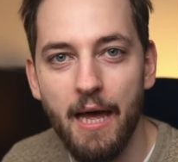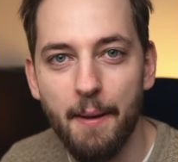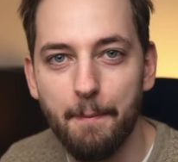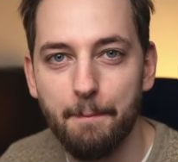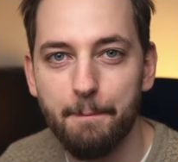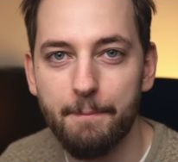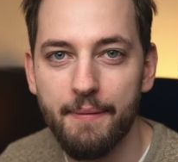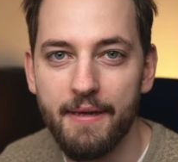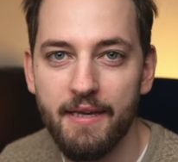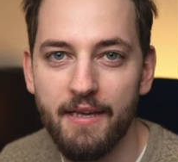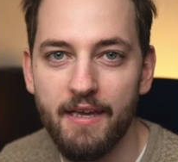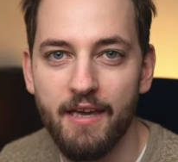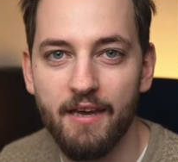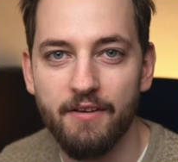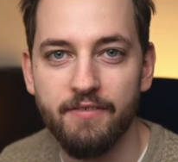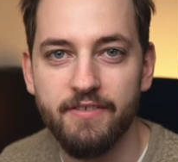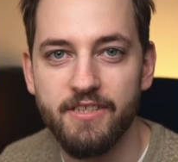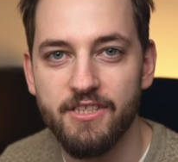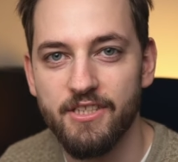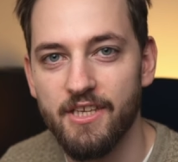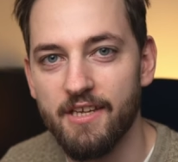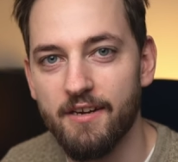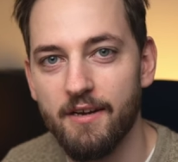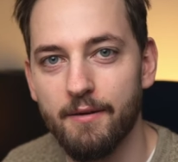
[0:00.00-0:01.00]
a big
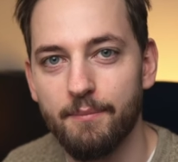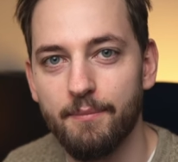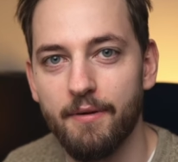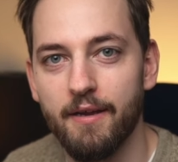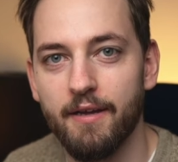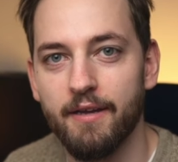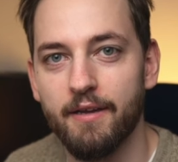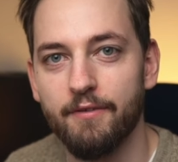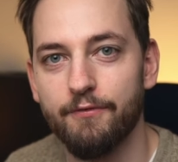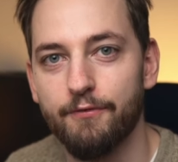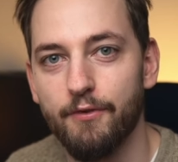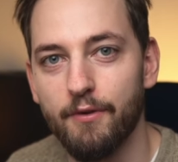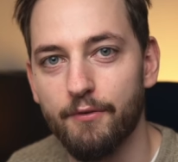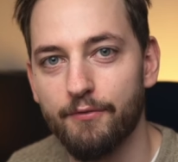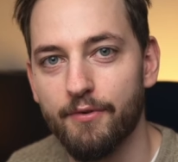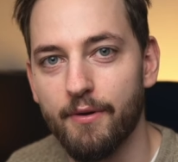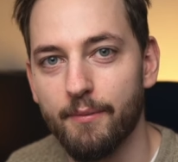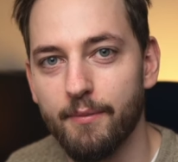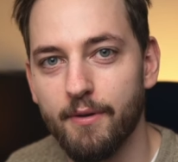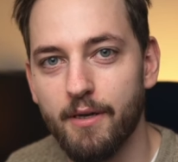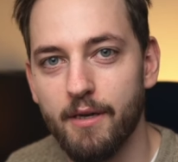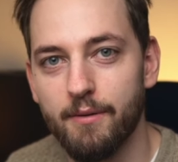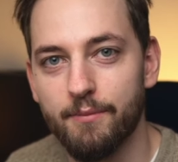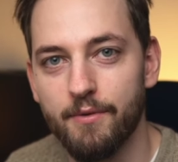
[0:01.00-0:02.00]
heavy setup like full
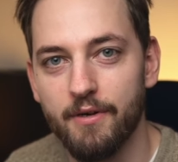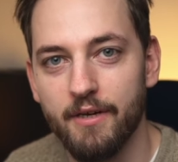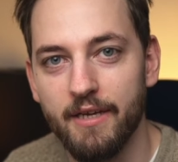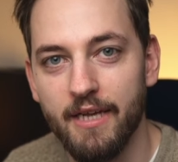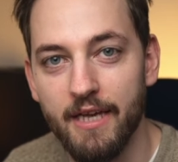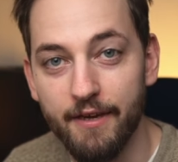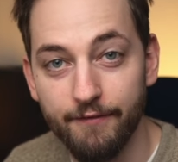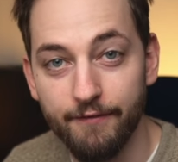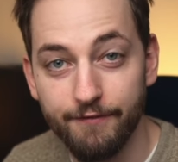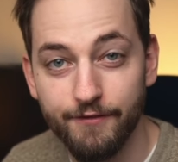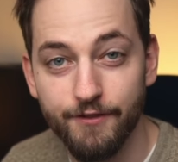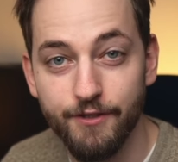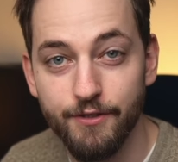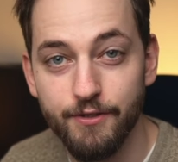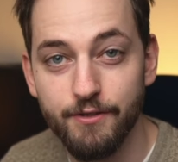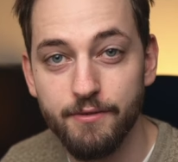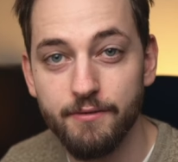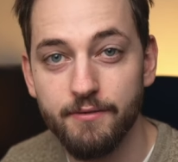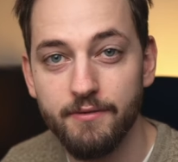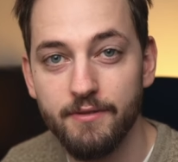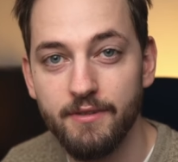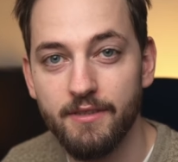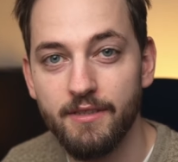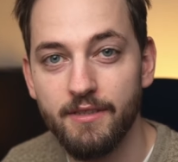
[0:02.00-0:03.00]
frame camera gives you